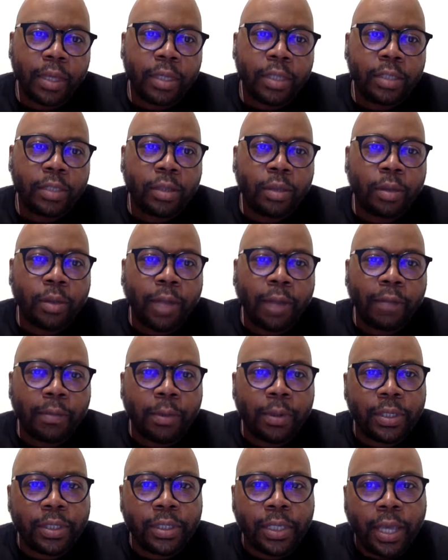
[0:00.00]
So like
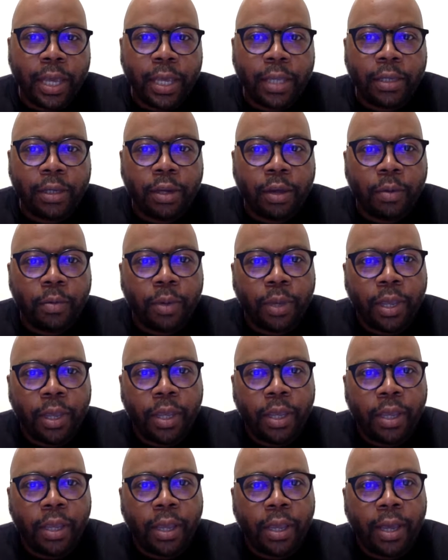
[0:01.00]
Ramona said,
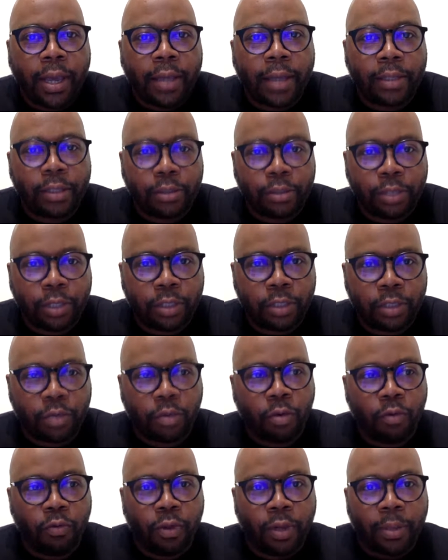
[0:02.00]
we at the Social Justice
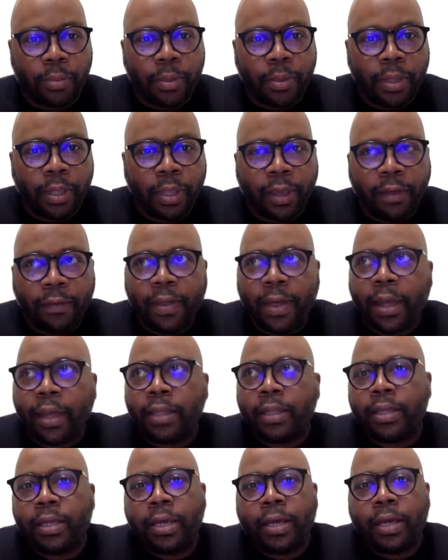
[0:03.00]
School really believe
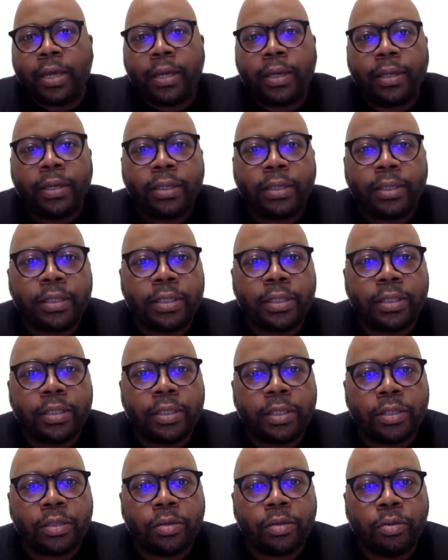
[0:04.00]
that
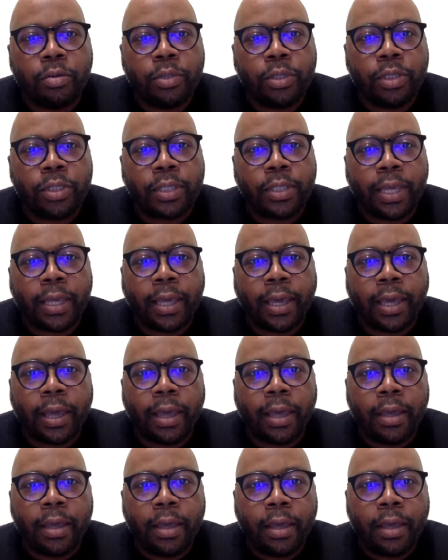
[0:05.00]
schools should take
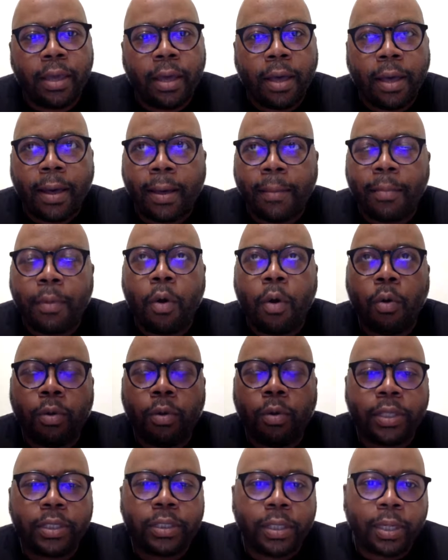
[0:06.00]
a
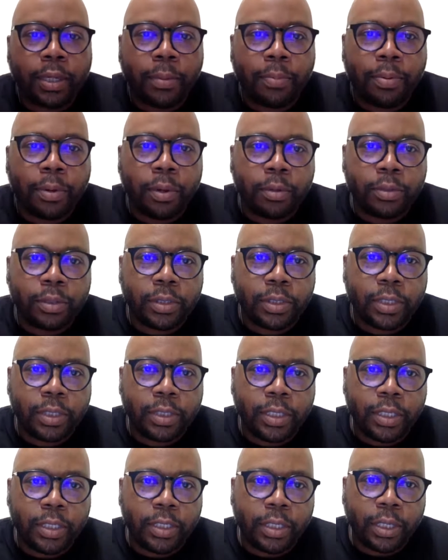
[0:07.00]
holistic approach to
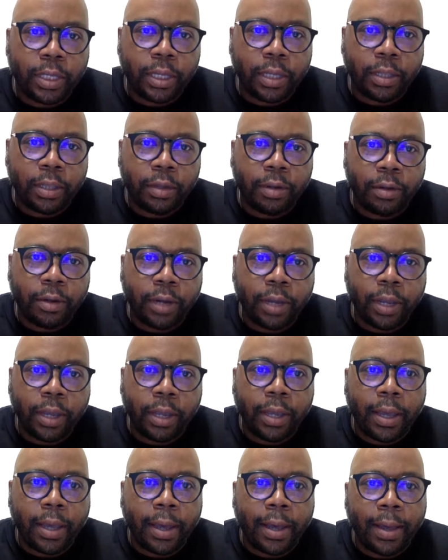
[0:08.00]
teaching and
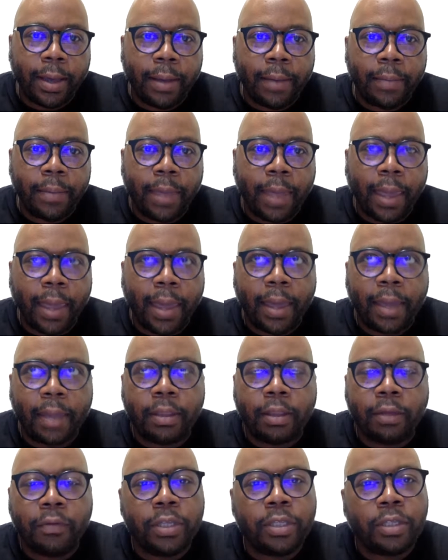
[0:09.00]
learning.
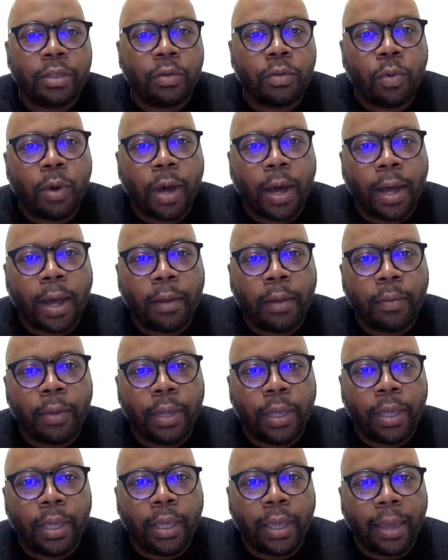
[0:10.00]
And the reason why
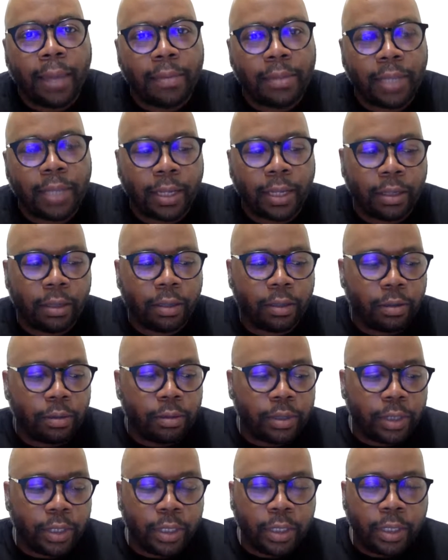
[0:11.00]
we came to that
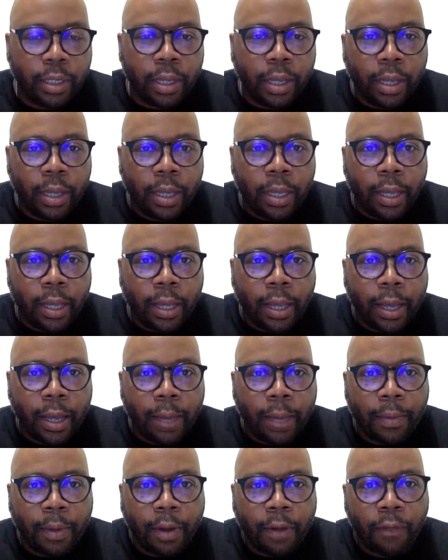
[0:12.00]
conclusion
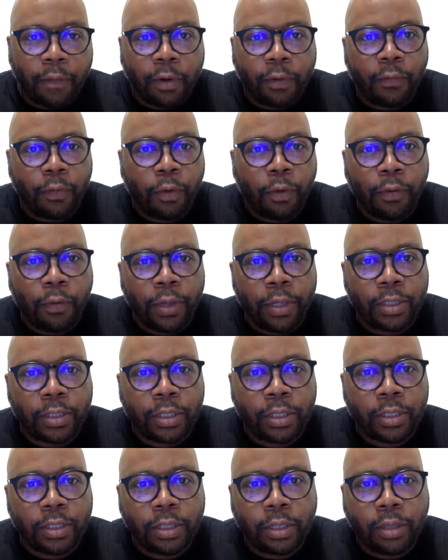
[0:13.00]
are for a few
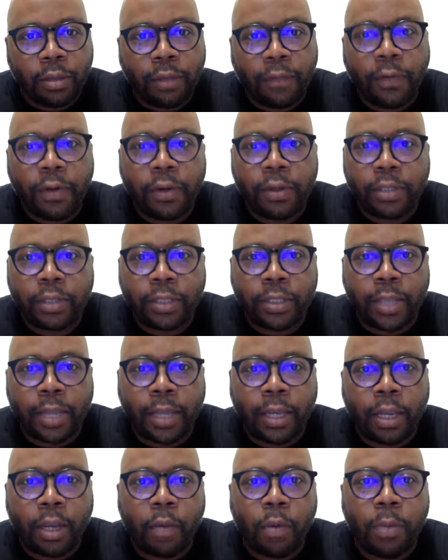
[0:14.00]
reasons. So the first is
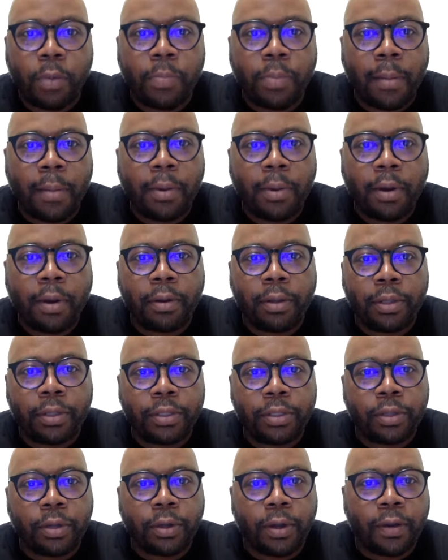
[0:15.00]
that, we primarily
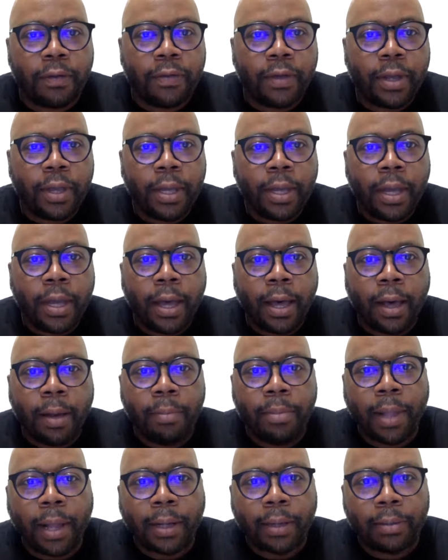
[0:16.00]
serve
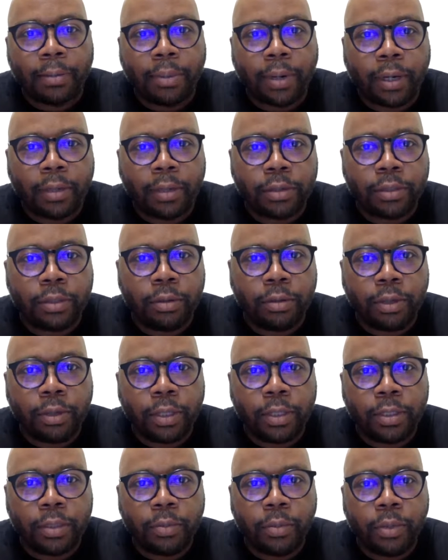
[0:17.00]
Black and Brown
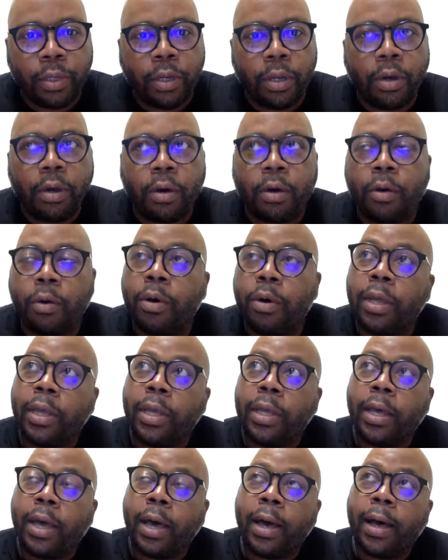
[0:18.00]
students. And we know
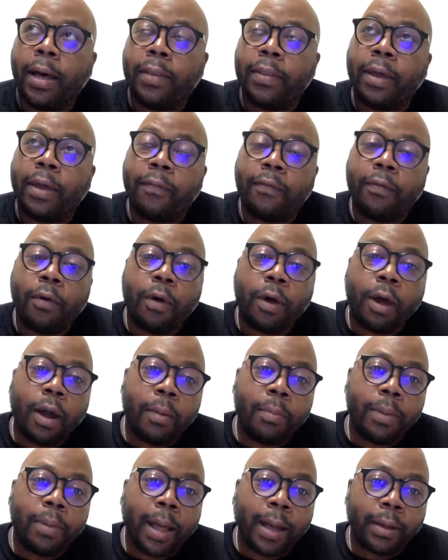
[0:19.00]
that for
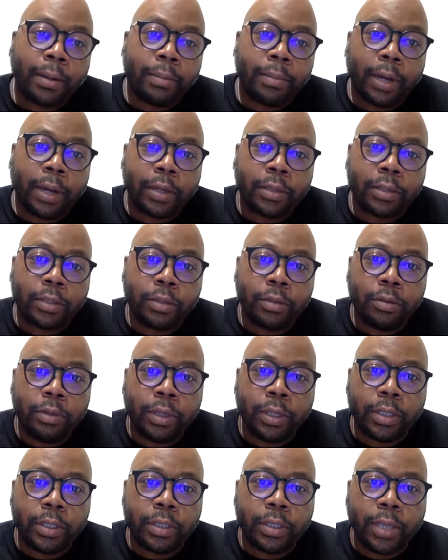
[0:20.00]
our Black and Brown
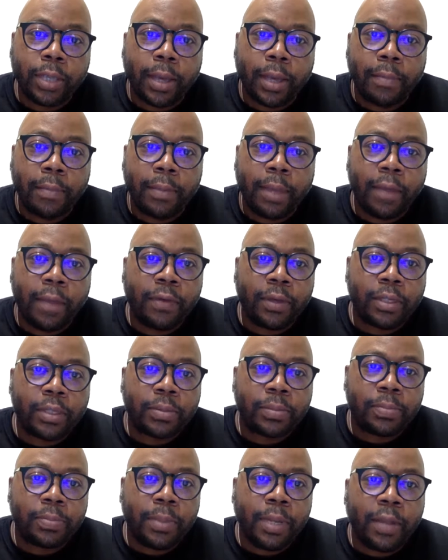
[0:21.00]
students,
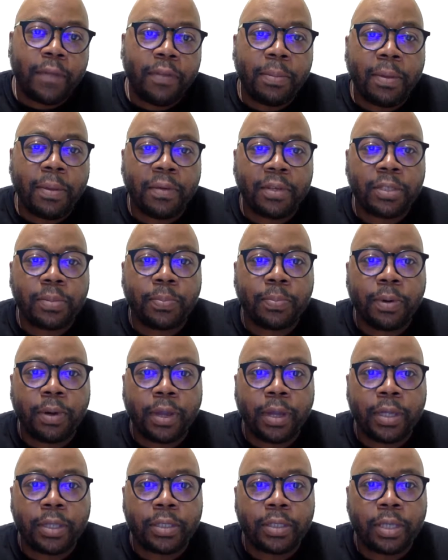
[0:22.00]
many of them have
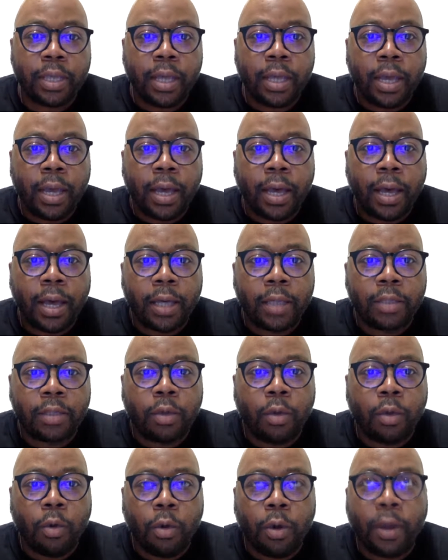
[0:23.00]
experienced
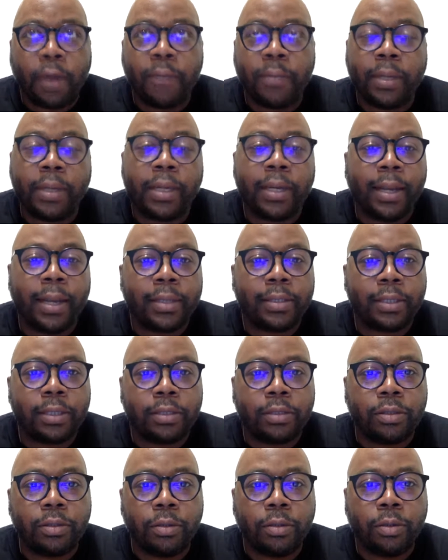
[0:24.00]
or have been
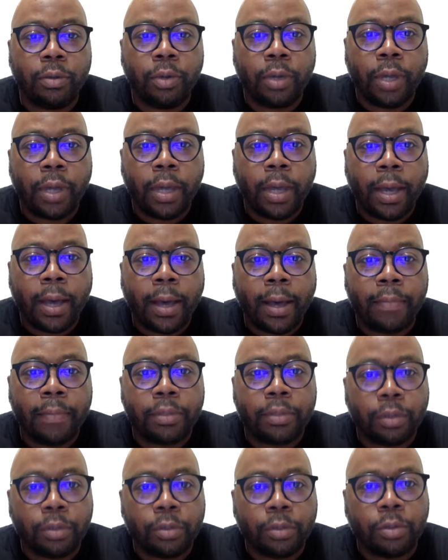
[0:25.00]
connected to
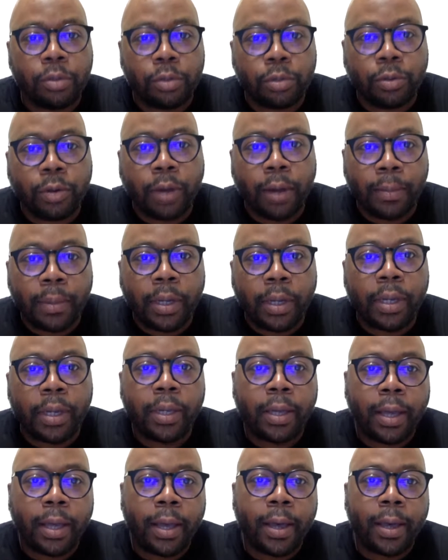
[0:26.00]
social trauma